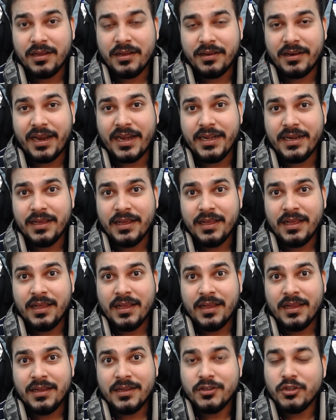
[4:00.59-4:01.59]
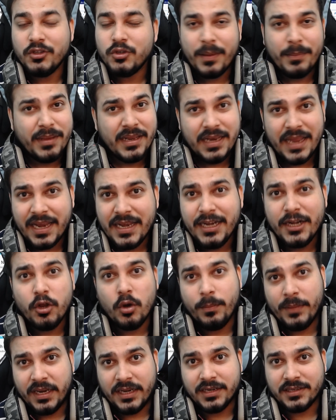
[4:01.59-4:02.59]
right? You may be in any
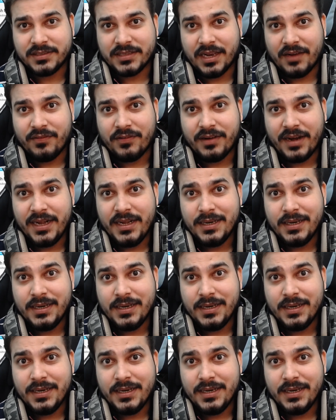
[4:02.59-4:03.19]
domain itself, right?